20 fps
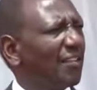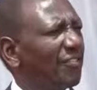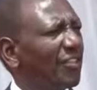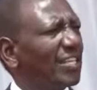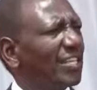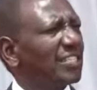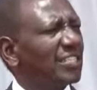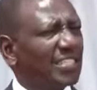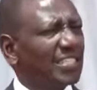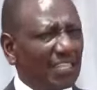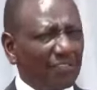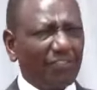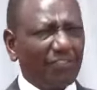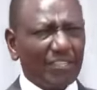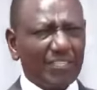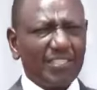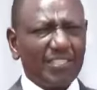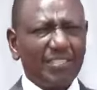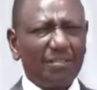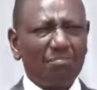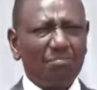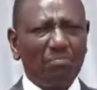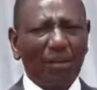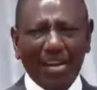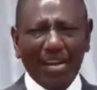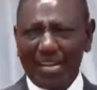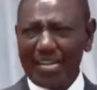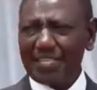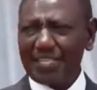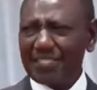that TVET
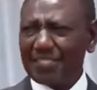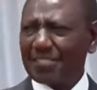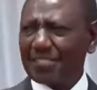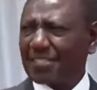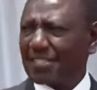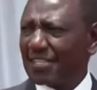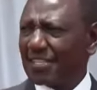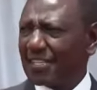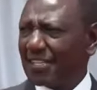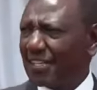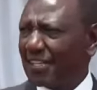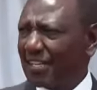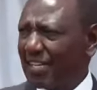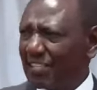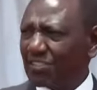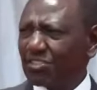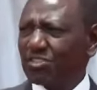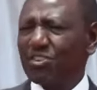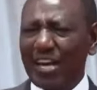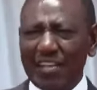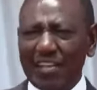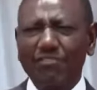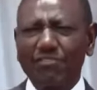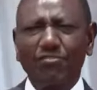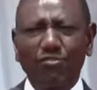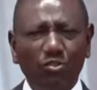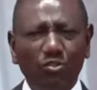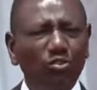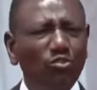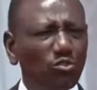plays its
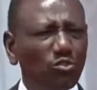rightful